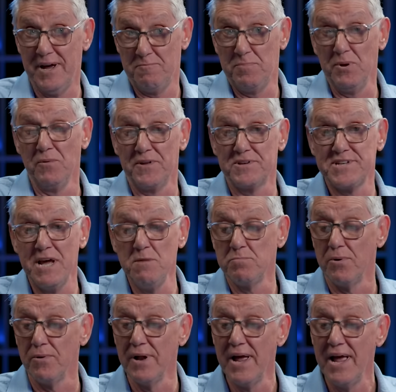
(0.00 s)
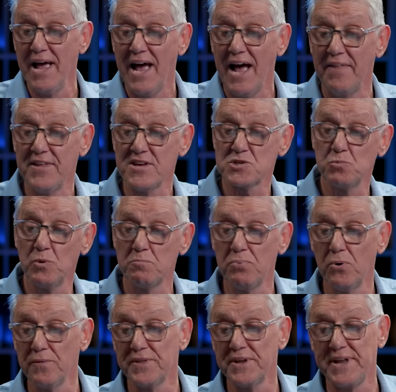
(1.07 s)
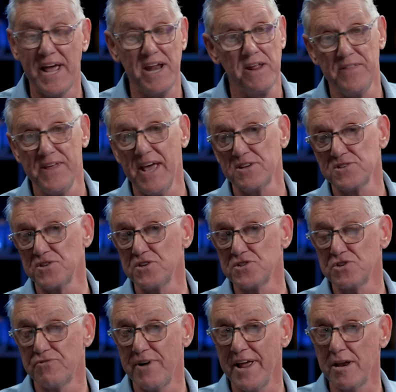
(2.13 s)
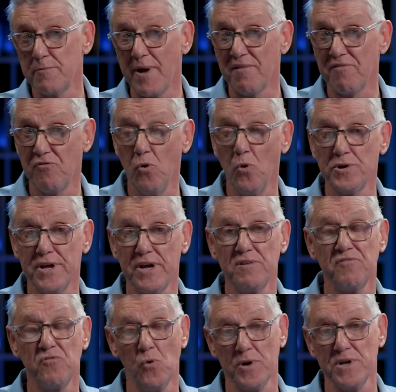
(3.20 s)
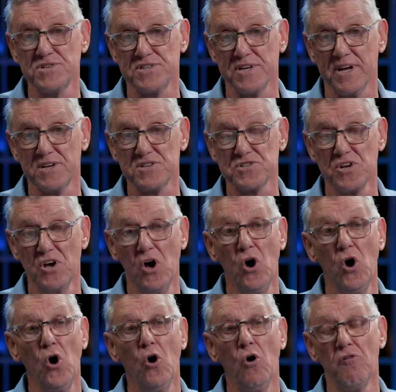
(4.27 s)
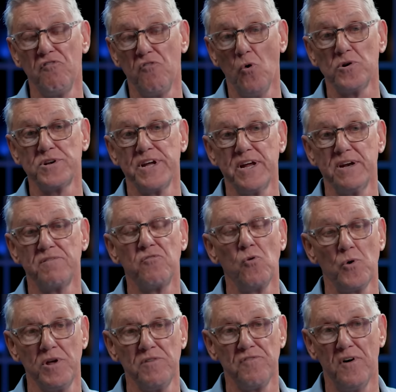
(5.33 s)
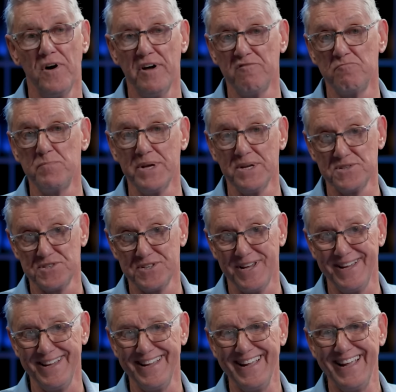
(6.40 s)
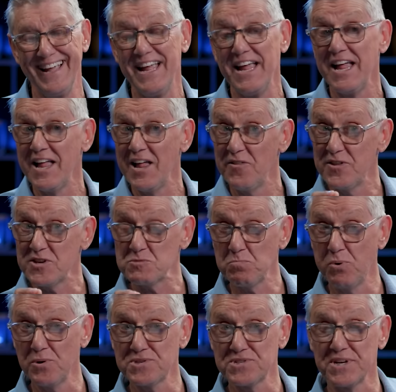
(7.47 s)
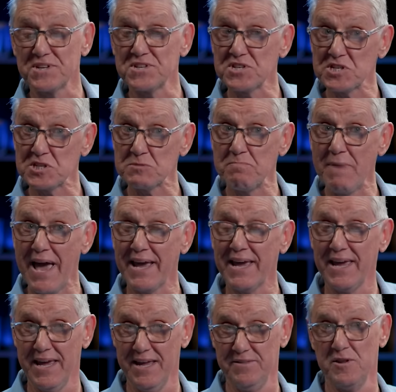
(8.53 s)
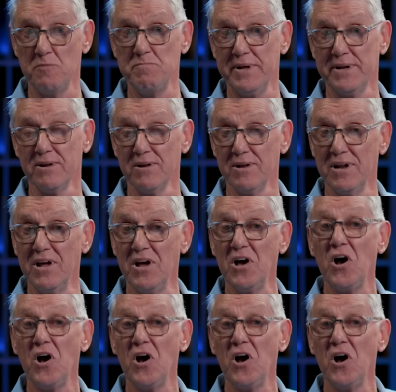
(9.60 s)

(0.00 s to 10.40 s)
uh, build the temple, and this would put the date of the Exodus around about 1446 or 1445 BC. This puts it smack in the middle